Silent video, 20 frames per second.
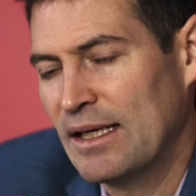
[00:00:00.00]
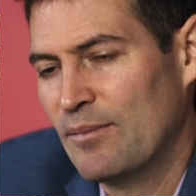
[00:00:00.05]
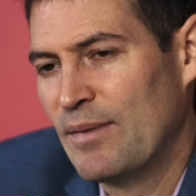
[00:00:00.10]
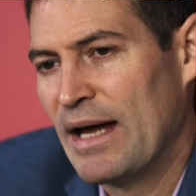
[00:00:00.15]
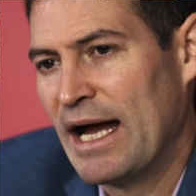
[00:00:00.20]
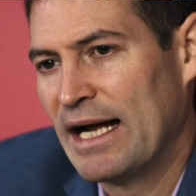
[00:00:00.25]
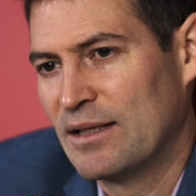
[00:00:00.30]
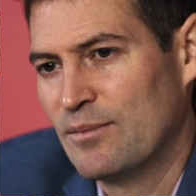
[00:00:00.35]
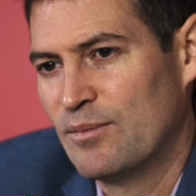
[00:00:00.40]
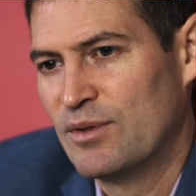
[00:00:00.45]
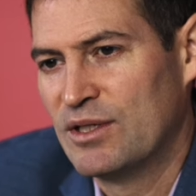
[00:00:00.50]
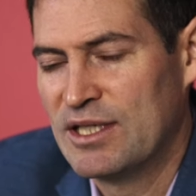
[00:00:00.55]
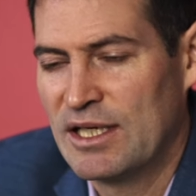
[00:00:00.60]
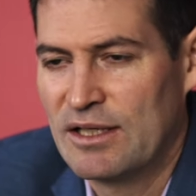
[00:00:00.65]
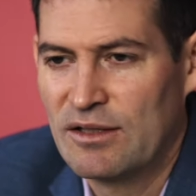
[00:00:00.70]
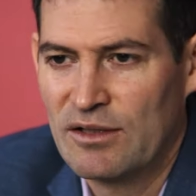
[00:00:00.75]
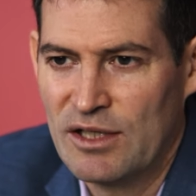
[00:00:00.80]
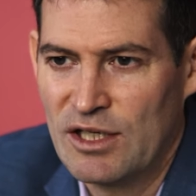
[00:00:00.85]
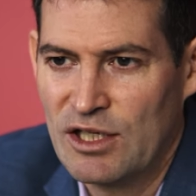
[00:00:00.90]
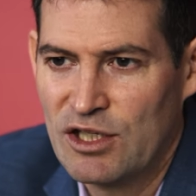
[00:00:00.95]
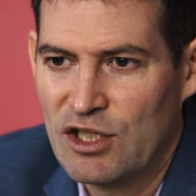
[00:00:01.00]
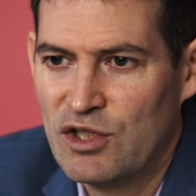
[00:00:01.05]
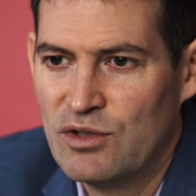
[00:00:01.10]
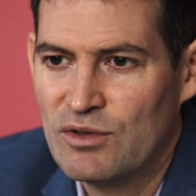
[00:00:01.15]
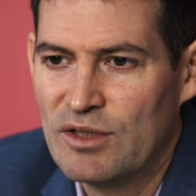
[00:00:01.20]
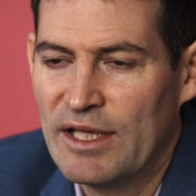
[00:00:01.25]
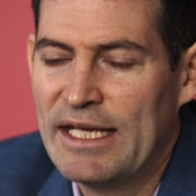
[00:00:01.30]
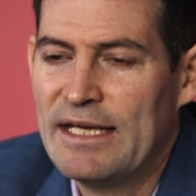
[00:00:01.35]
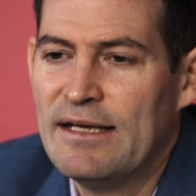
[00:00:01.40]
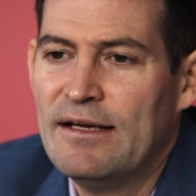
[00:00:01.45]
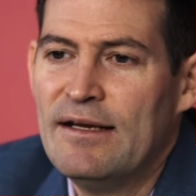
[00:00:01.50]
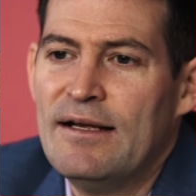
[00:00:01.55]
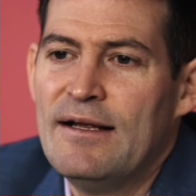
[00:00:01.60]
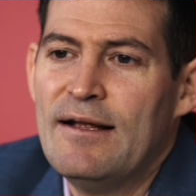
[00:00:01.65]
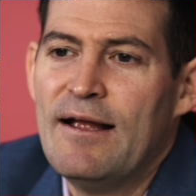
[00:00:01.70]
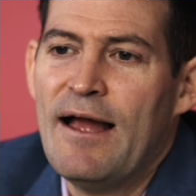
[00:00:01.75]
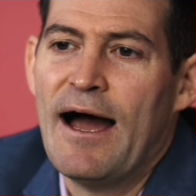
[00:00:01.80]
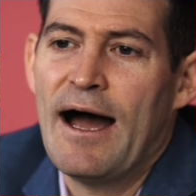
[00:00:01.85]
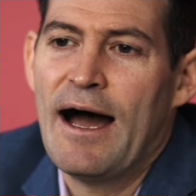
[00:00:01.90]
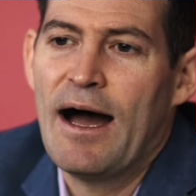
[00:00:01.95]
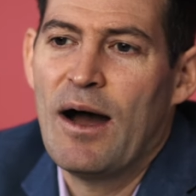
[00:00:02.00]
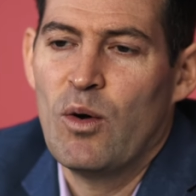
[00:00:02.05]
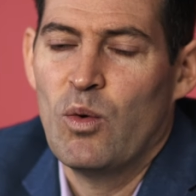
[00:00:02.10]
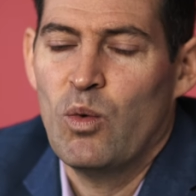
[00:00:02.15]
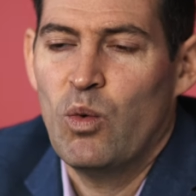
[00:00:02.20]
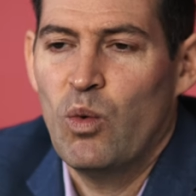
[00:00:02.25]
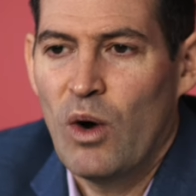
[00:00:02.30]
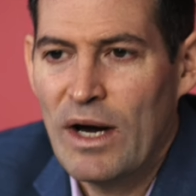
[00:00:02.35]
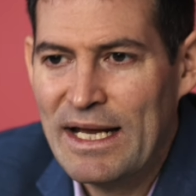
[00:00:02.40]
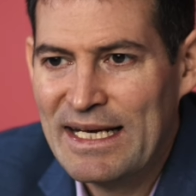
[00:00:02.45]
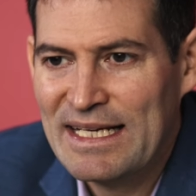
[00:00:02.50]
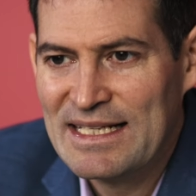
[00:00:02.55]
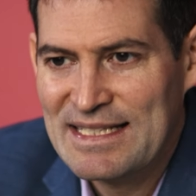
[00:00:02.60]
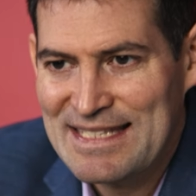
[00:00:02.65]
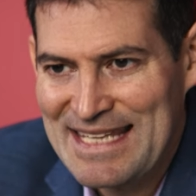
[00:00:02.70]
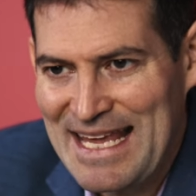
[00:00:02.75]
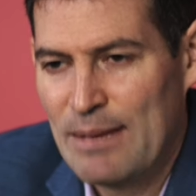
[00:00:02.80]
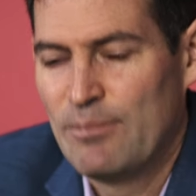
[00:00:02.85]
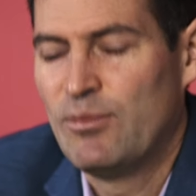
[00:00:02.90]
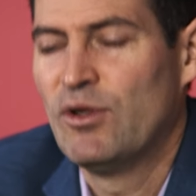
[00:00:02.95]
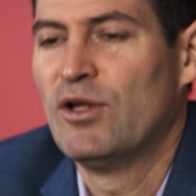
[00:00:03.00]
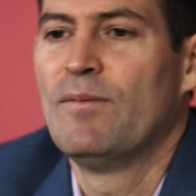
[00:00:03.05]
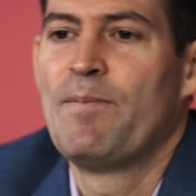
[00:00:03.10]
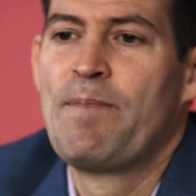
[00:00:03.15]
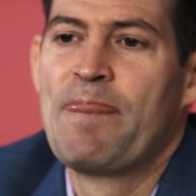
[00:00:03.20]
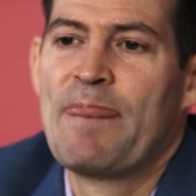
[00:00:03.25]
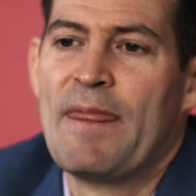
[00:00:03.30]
impacted particularly acutely. Uh, one example